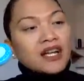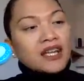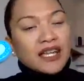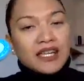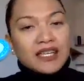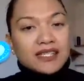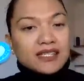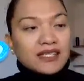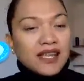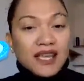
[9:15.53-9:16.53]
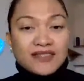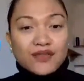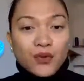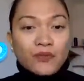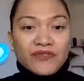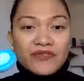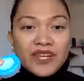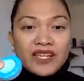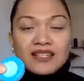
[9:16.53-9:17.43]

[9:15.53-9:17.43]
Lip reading: is a soap free.